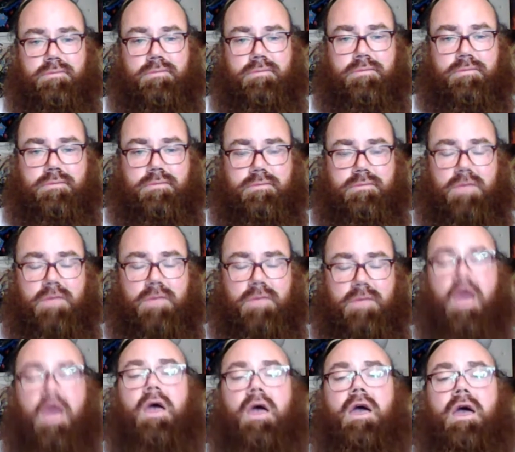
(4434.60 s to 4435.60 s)

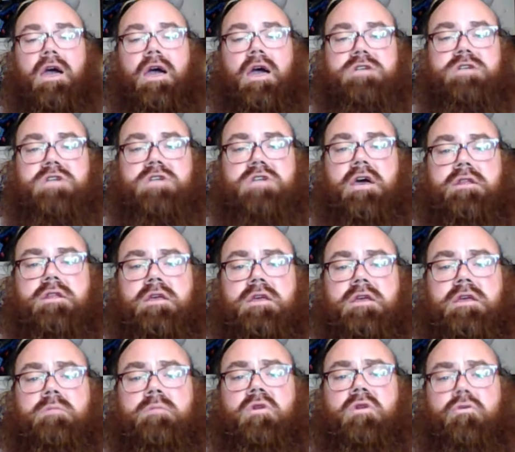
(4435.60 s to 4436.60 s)
Hashtag Team Mother
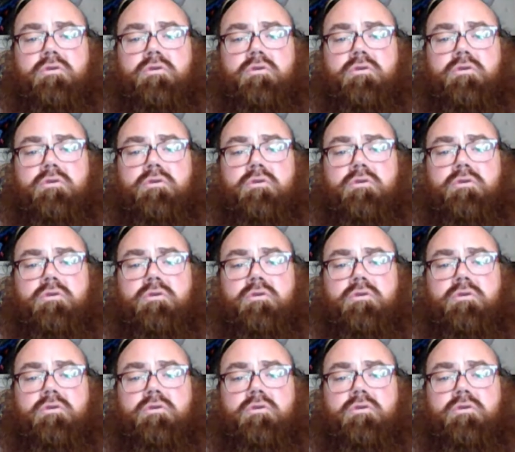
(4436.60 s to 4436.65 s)
Russia.